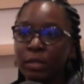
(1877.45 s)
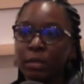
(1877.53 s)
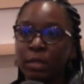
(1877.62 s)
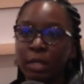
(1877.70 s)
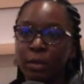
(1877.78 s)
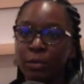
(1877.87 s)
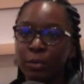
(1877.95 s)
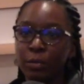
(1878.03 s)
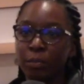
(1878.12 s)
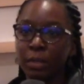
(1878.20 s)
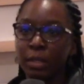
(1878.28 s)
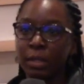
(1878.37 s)
you think
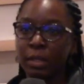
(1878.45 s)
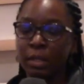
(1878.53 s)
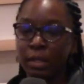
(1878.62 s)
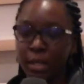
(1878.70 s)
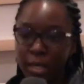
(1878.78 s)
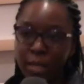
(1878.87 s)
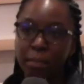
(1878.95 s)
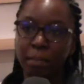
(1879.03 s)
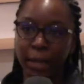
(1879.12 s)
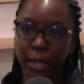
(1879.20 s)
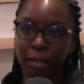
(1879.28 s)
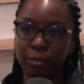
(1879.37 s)
would be the
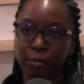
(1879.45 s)
impact,